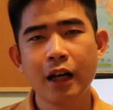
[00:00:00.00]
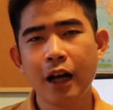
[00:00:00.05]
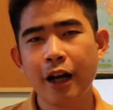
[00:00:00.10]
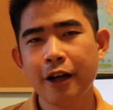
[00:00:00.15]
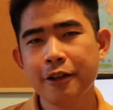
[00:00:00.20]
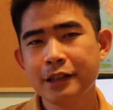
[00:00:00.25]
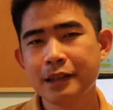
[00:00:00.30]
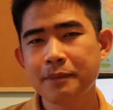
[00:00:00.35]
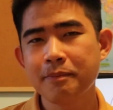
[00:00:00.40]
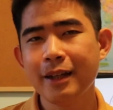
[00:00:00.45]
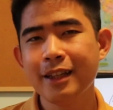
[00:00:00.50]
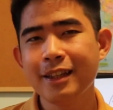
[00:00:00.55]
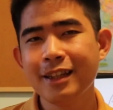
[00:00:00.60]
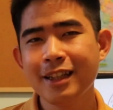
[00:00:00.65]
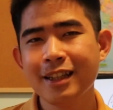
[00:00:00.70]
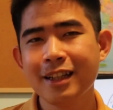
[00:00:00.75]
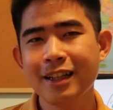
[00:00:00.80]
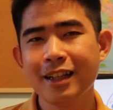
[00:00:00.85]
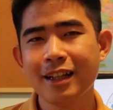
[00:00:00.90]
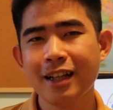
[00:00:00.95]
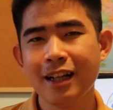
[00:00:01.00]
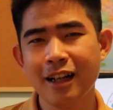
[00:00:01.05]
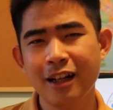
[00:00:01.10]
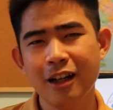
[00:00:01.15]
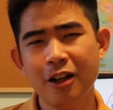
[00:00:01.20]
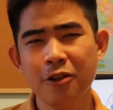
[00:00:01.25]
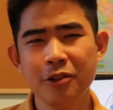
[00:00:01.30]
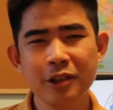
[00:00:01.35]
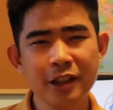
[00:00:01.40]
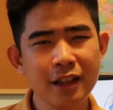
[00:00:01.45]
are you spending
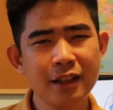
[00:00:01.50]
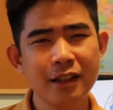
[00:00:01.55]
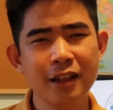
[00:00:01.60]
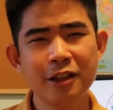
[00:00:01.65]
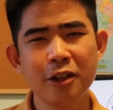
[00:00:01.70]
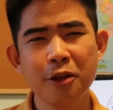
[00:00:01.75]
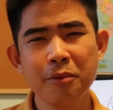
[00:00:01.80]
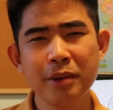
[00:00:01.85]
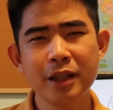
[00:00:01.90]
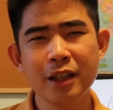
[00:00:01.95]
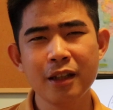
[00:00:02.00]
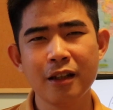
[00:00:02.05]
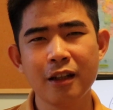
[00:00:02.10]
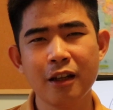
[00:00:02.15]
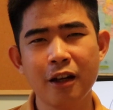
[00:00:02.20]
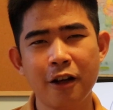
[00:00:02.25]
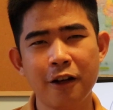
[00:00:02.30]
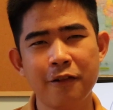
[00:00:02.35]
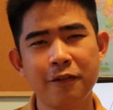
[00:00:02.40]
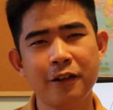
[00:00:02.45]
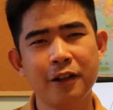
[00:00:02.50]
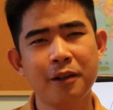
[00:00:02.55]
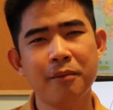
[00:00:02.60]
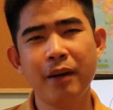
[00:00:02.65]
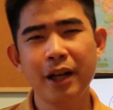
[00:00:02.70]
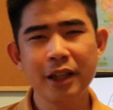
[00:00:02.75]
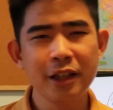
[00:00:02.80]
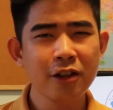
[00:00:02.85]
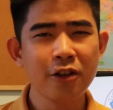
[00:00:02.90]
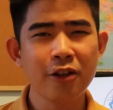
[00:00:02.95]
only a little bit of
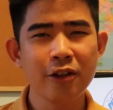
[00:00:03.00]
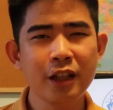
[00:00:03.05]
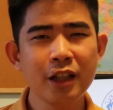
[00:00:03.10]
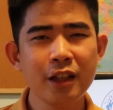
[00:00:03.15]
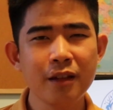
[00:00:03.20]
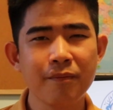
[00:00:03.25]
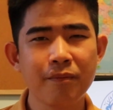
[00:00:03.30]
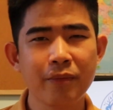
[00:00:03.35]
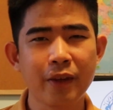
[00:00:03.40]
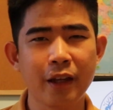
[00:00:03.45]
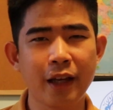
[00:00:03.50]
money on it